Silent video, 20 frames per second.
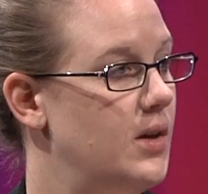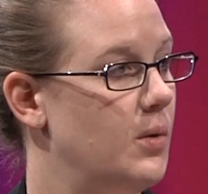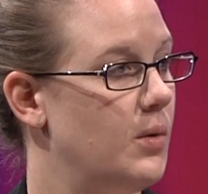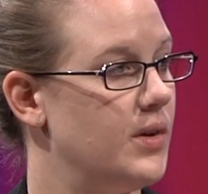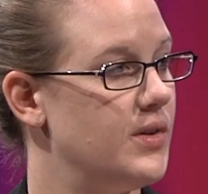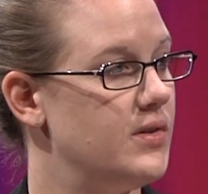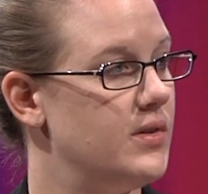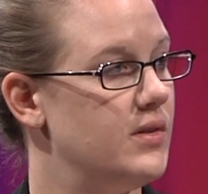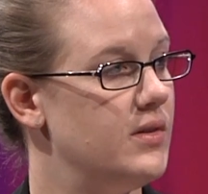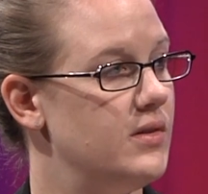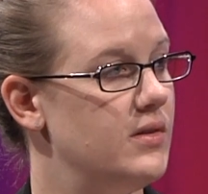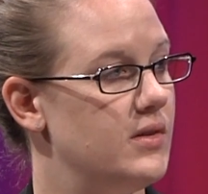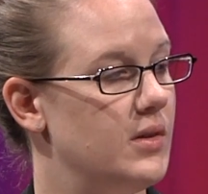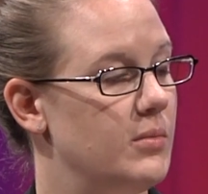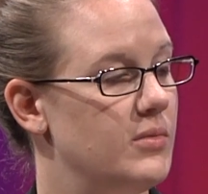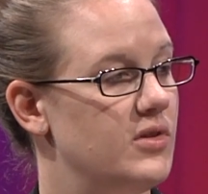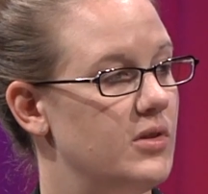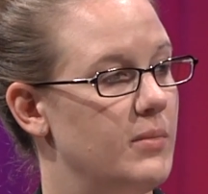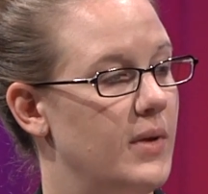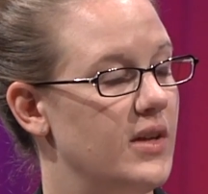courses.
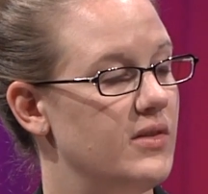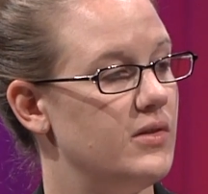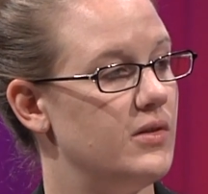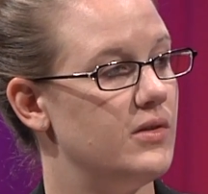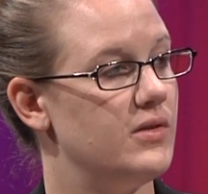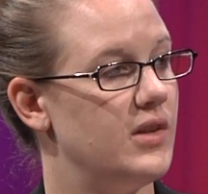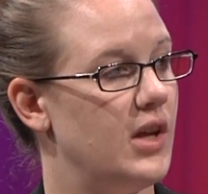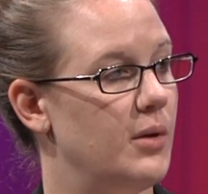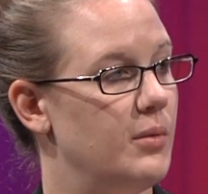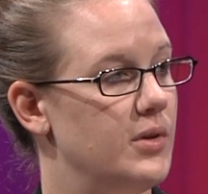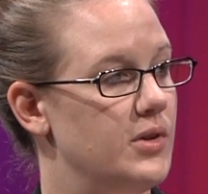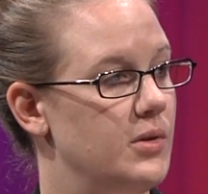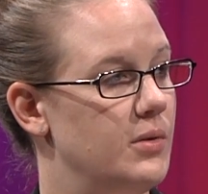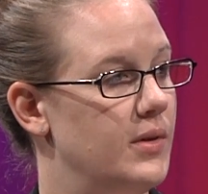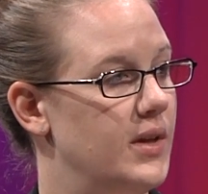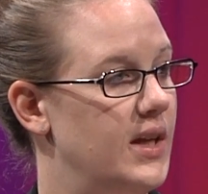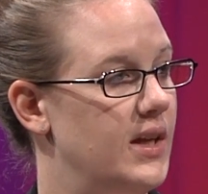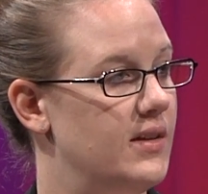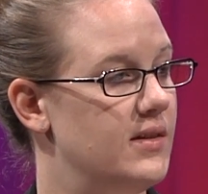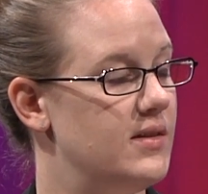Some semesters I would do
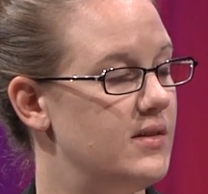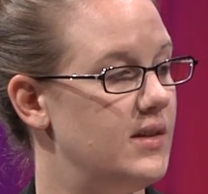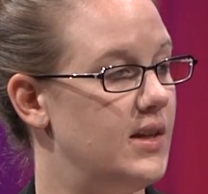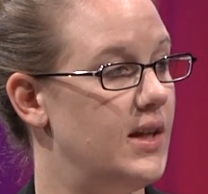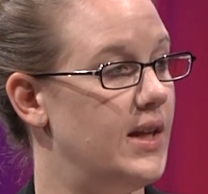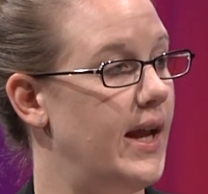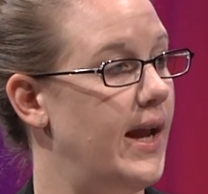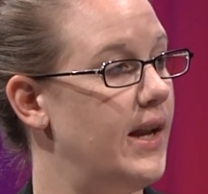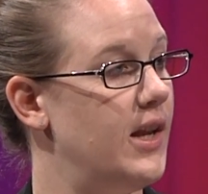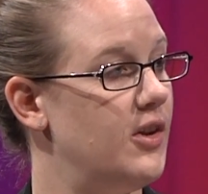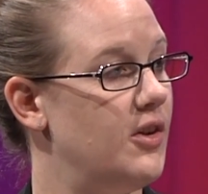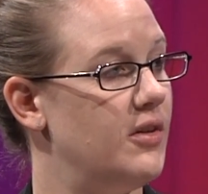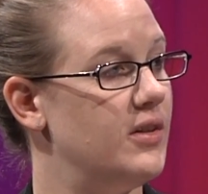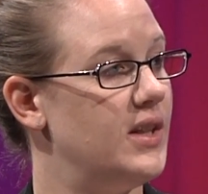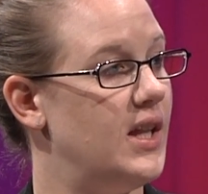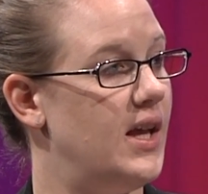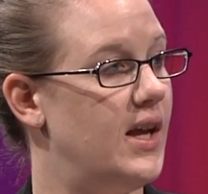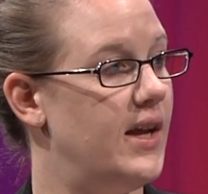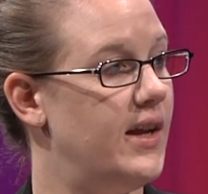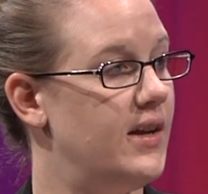an in-seat and an
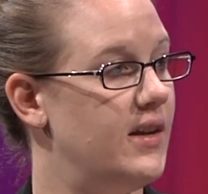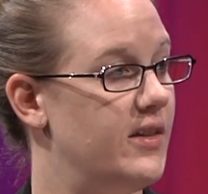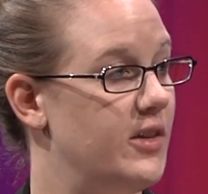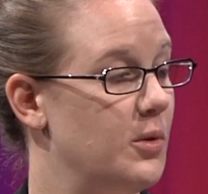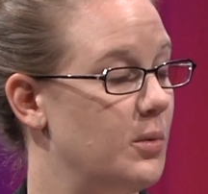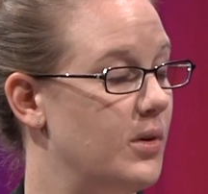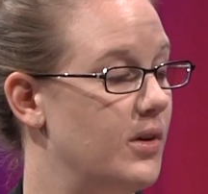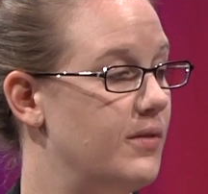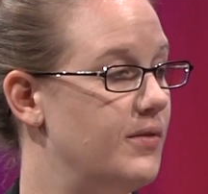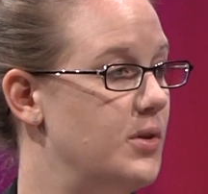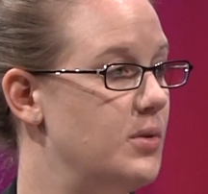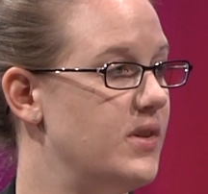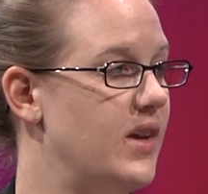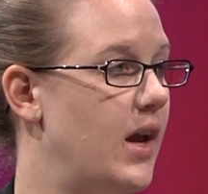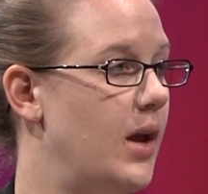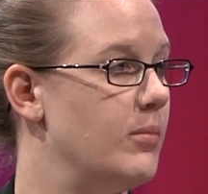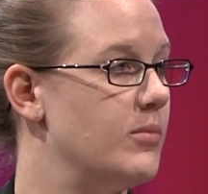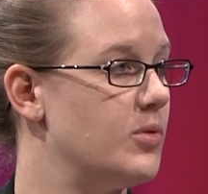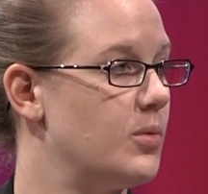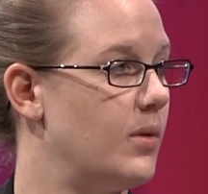online, and there were a few
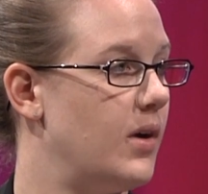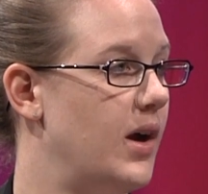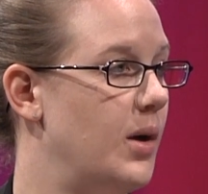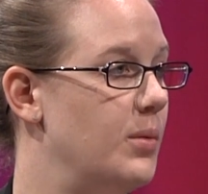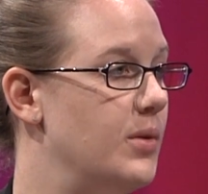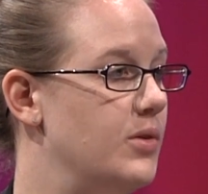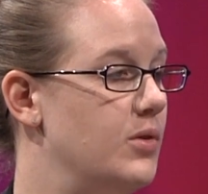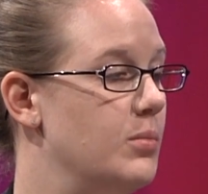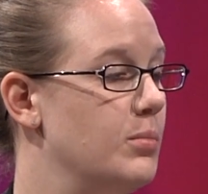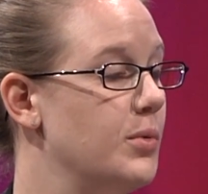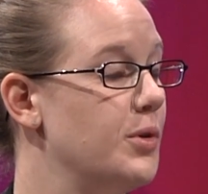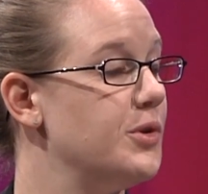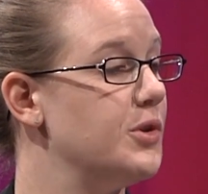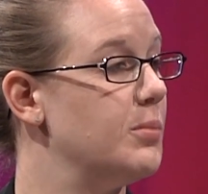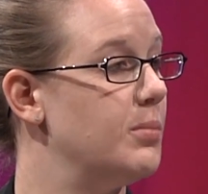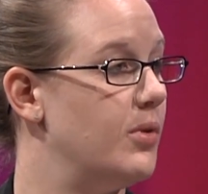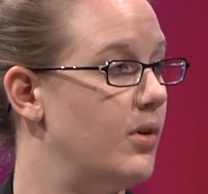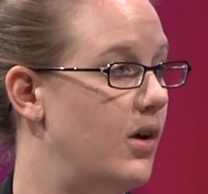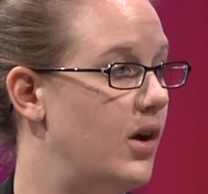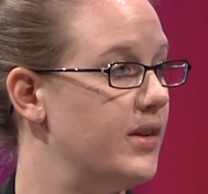times where I would do
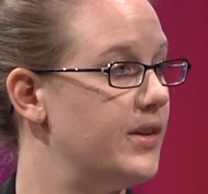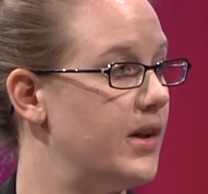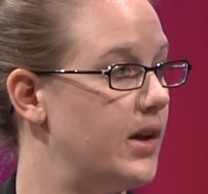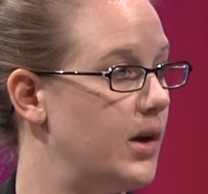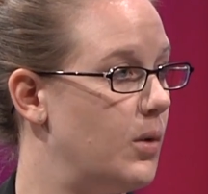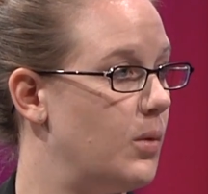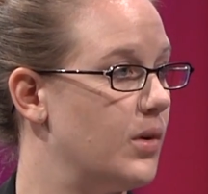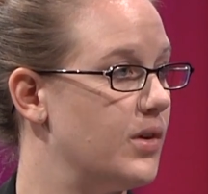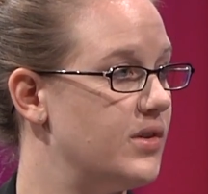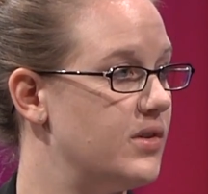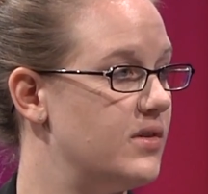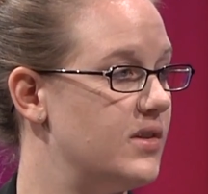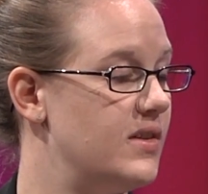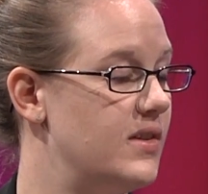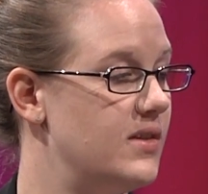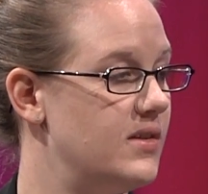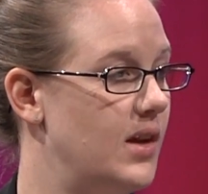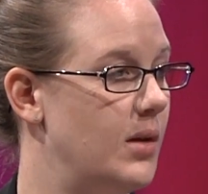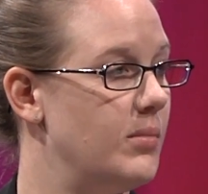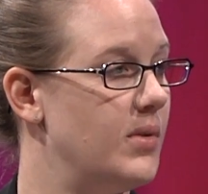multiple online courses at
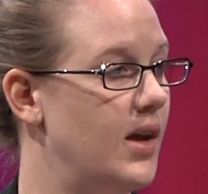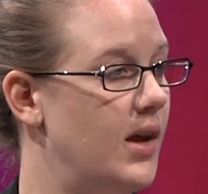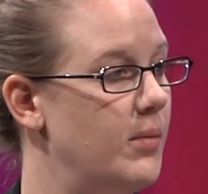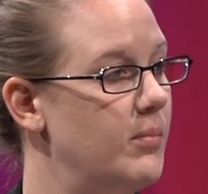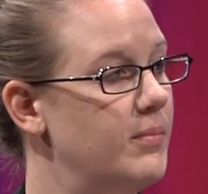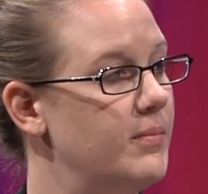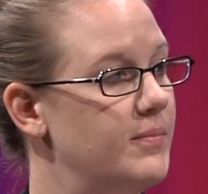the same time.